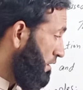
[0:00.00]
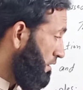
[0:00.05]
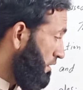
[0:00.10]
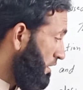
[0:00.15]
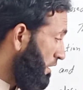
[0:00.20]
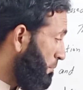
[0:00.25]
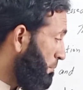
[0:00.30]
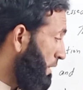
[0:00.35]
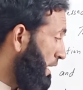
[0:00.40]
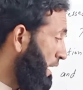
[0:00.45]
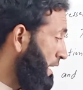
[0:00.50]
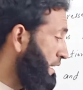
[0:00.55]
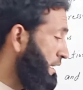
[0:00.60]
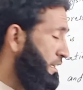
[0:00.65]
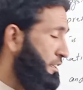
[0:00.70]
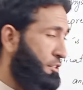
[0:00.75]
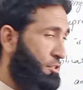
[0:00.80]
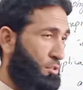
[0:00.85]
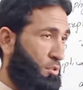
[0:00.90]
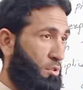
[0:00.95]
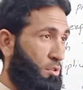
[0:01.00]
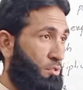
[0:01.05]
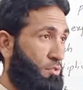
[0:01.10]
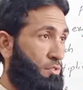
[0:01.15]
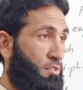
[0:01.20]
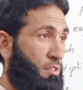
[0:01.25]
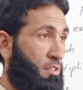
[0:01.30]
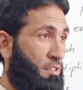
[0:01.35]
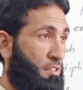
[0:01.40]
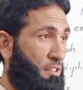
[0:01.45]
combinedly
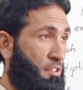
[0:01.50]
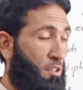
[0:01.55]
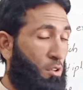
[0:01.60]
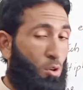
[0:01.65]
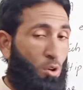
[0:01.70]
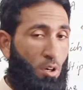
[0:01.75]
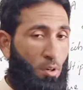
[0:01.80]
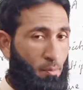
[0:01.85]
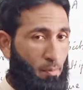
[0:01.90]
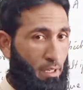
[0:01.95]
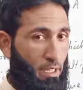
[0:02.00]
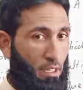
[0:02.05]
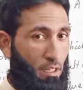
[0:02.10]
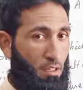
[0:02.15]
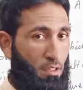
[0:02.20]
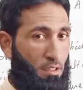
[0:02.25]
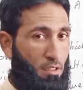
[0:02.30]
shows the Ohm law.